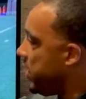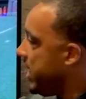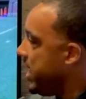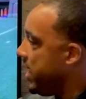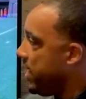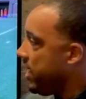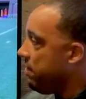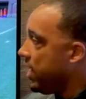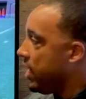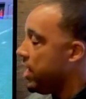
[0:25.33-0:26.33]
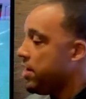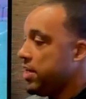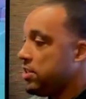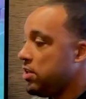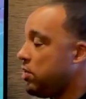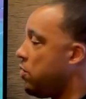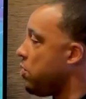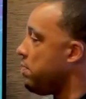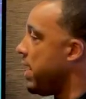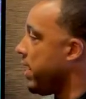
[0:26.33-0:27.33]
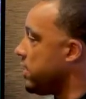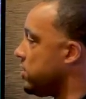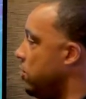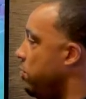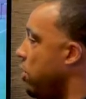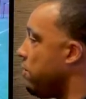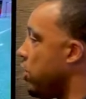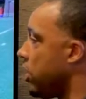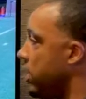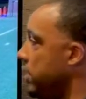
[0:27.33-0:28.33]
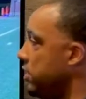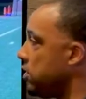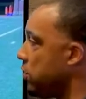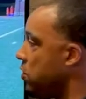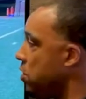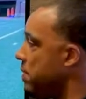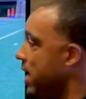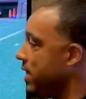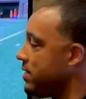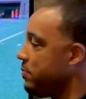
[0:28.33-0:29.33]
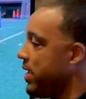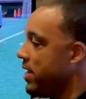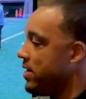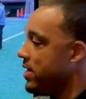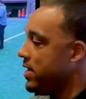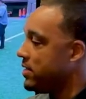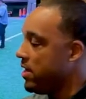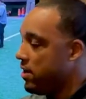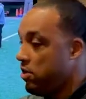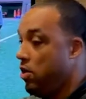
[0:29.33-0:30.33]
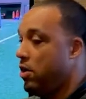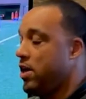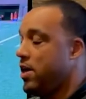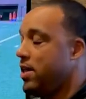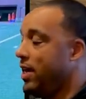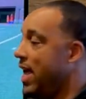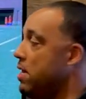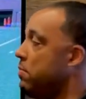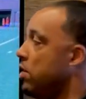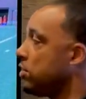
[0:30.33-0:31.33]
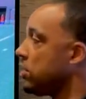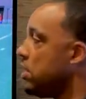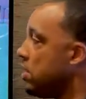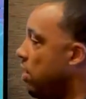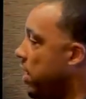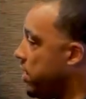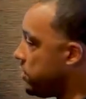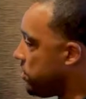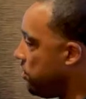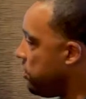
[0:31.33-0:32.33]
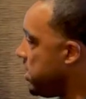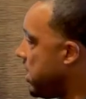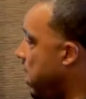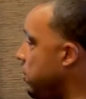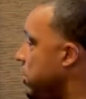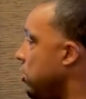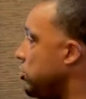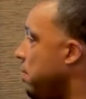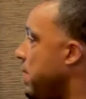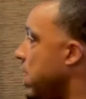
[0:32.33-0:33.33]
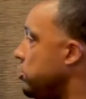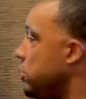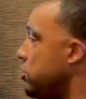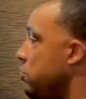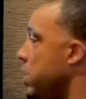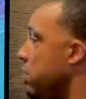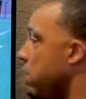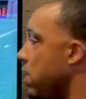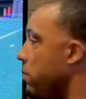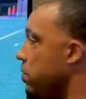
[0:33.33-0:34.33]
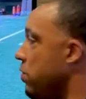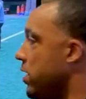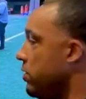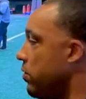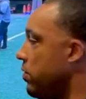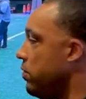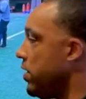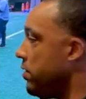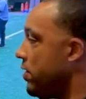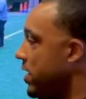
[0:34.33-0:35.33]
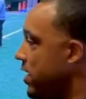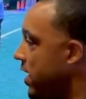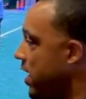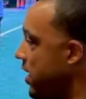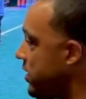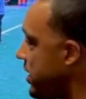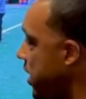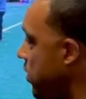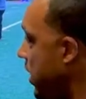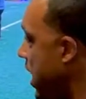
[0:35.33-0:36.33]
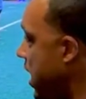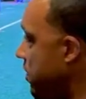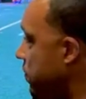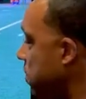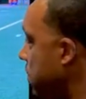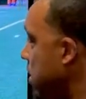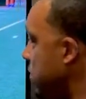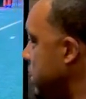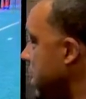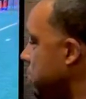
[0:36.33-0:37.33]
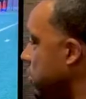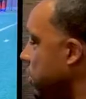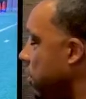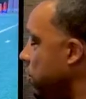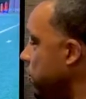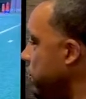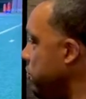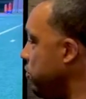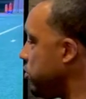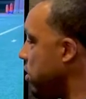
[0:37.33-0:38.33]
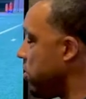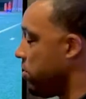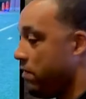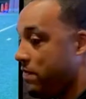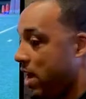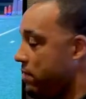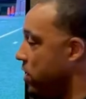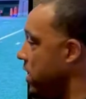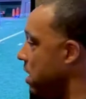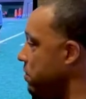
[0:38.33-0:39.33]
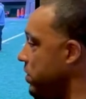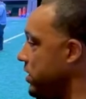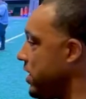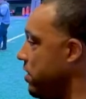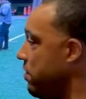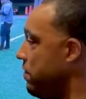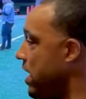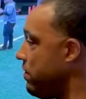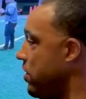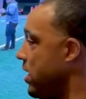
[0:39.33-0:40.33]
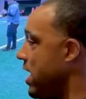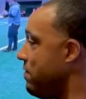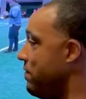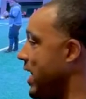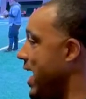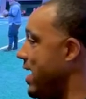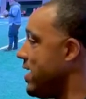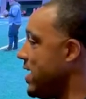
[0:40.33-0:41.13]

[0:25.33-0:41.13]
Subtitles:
giving clarity to the quarterback. And so part of our clarity to the quarterback is being detailed in our landmarks. All right. And so how we coach our boundary swing route, we want to stay on the line. If the ball was snapped on, or we started on the 5-yard line, we want to stay on the 5-yard line flat.